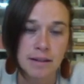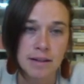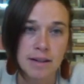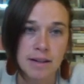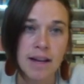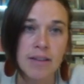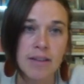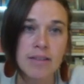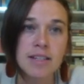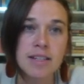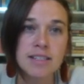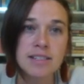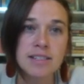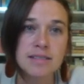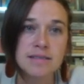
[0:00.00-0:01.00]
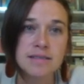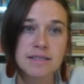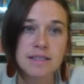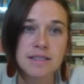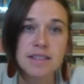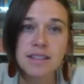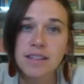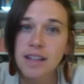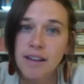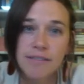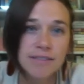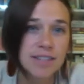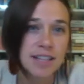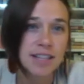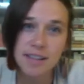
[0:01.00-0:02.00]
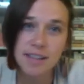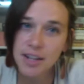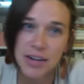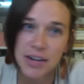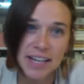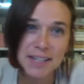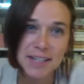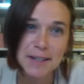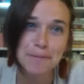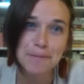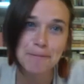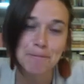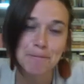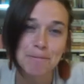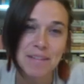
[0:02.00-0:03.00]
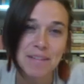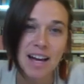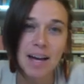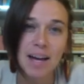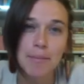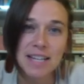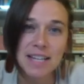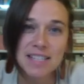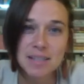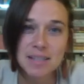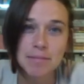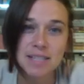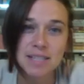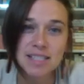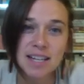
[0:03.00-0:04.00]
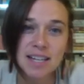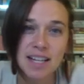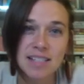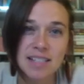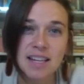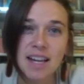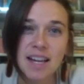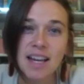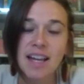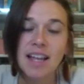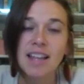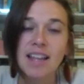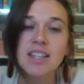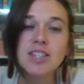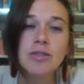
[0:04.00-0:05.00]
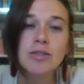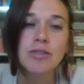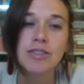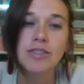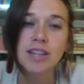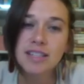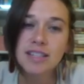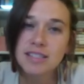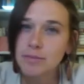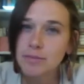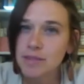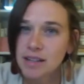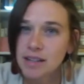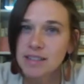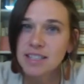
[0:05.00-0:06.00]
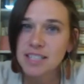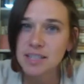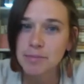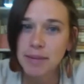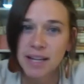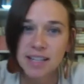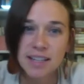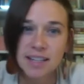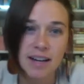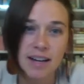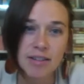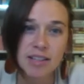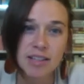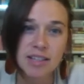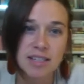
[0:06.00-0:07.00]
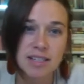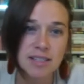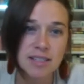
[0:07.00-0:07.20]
Now this lovely thing right here, I made some mistakes. This whole thing is something called the dependent noun clause.